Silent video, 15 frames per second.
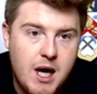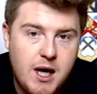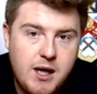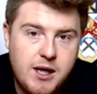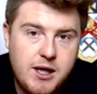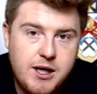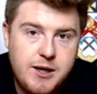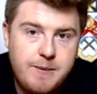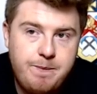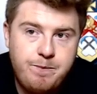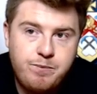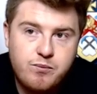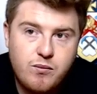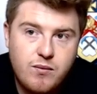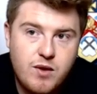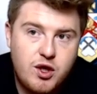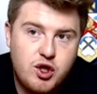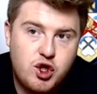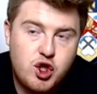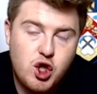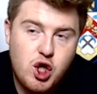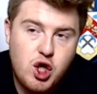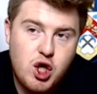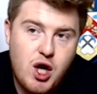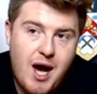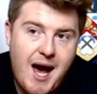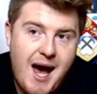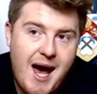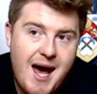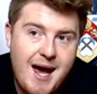Um, so
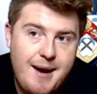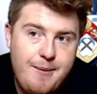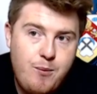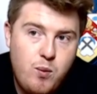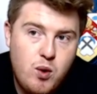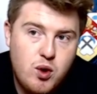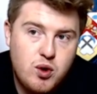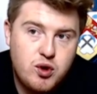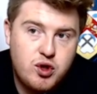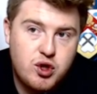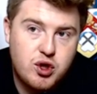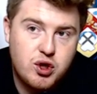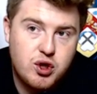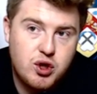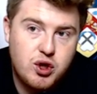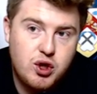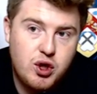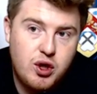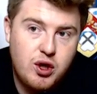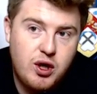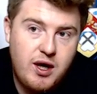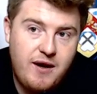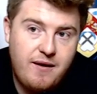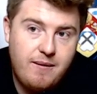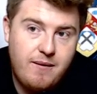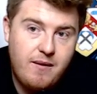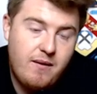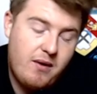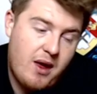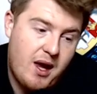I would. It,
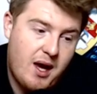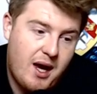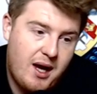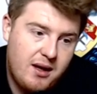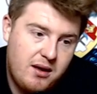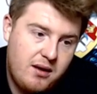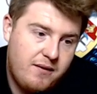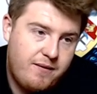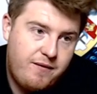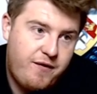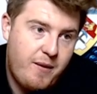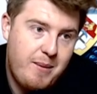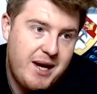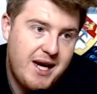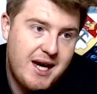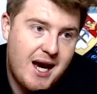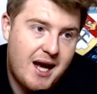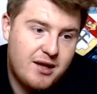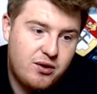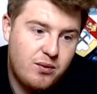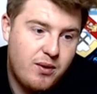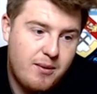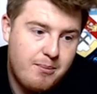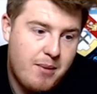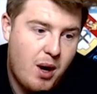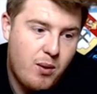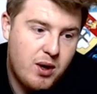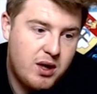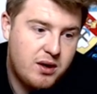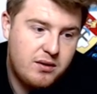eh, for me, I don't.
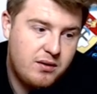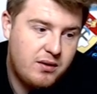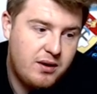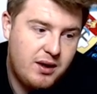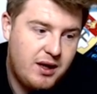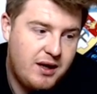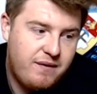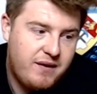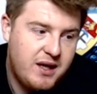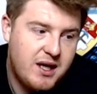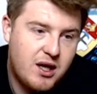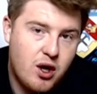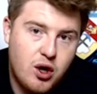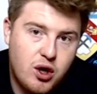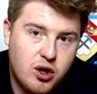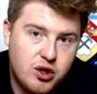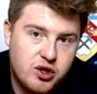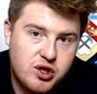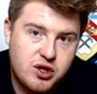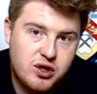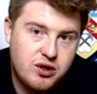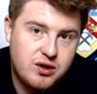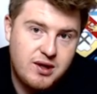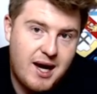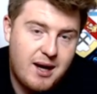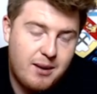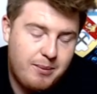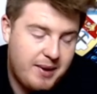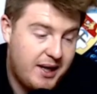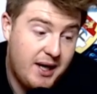Mowatt, if he goes, that'll
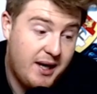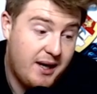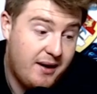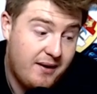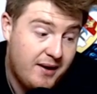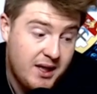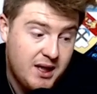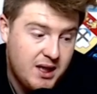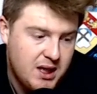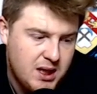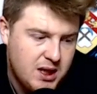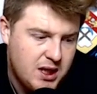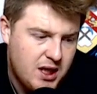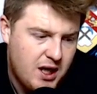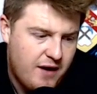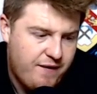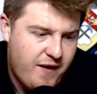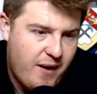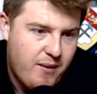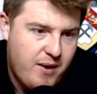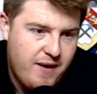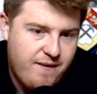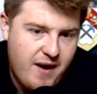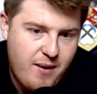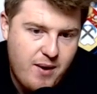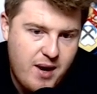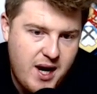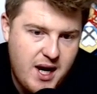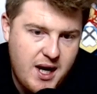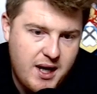be a very,
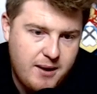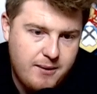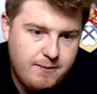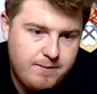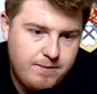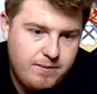very